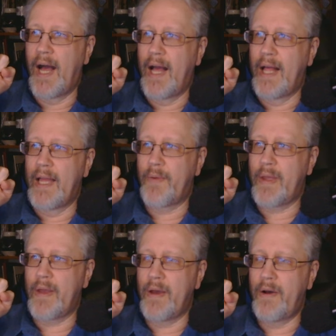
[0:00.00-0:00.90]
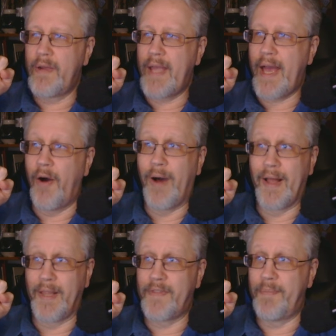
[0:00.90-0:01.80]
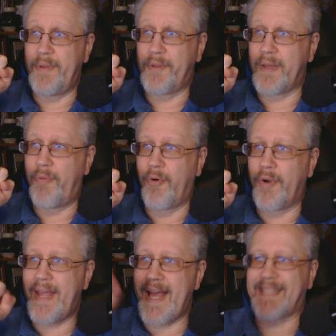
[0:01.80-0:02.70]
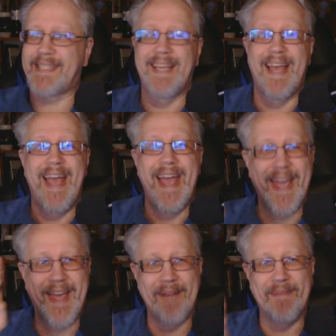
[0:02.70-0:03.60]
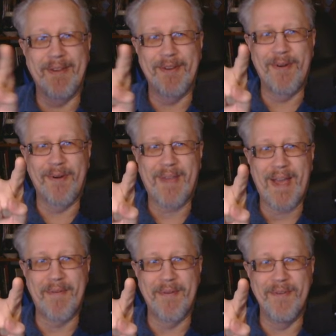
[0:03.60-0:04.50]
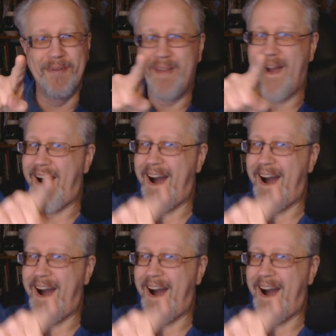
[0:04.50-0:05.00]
Here we go. Yeah. Oh, I love the building a port. Yes. It got me into North Cameroon.